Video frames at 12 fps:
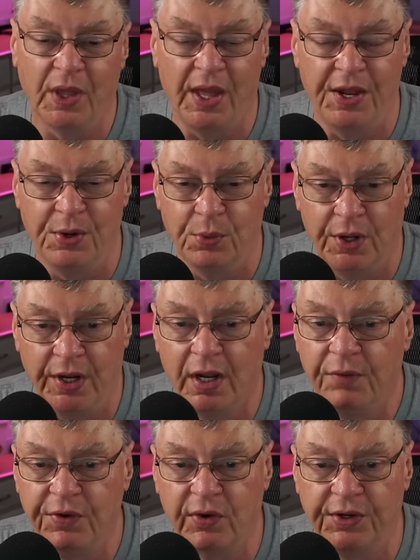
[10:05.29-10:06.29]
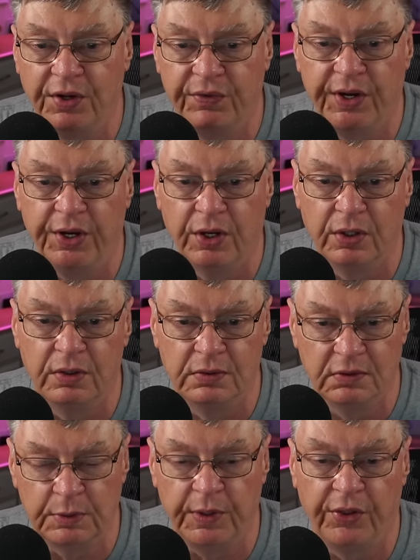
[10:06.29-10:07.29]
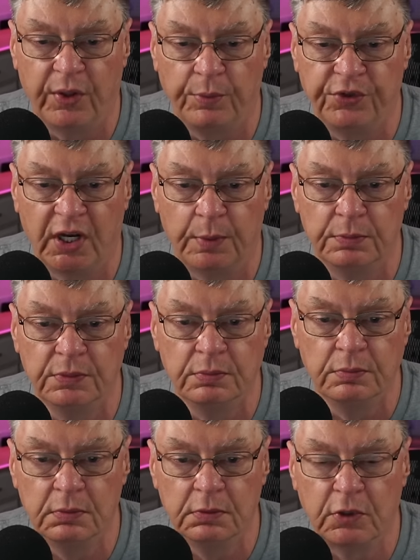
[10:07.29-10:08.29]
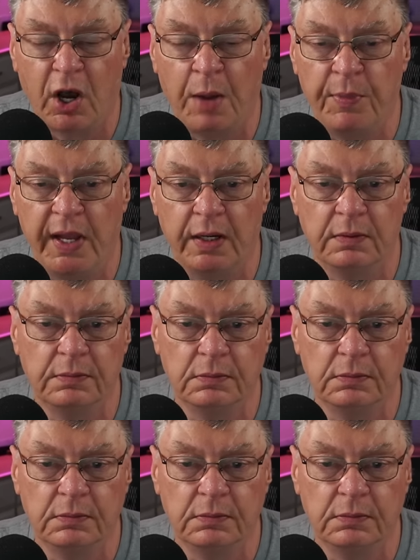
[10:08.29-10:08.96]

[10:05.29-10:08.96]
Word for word: Anyway, if you liked the video, give me a thumbs up, comment,